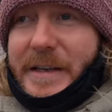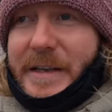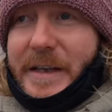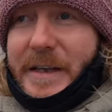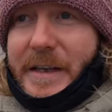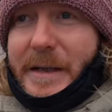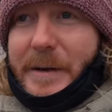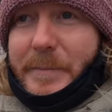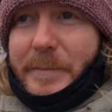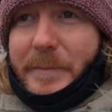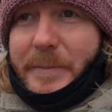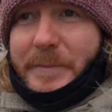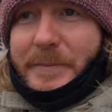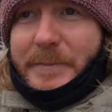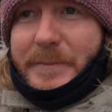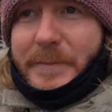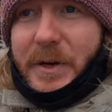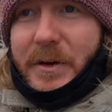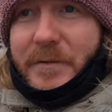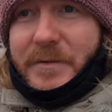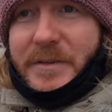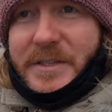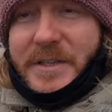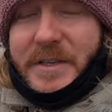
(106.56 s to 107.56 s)
Um,
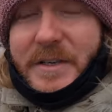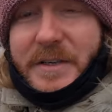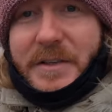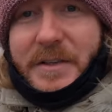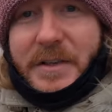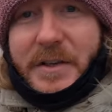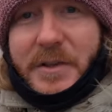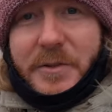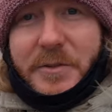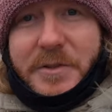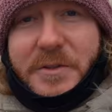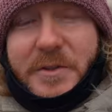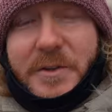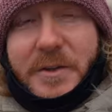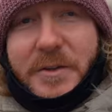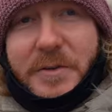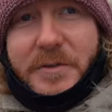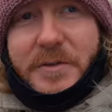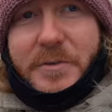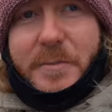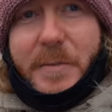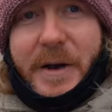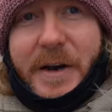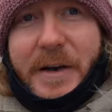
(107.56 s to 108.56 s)
obviously a huge,
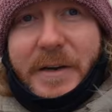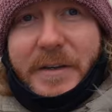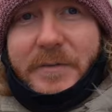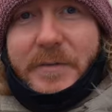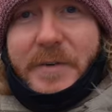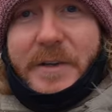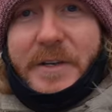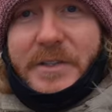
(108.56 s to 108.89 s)
huge part of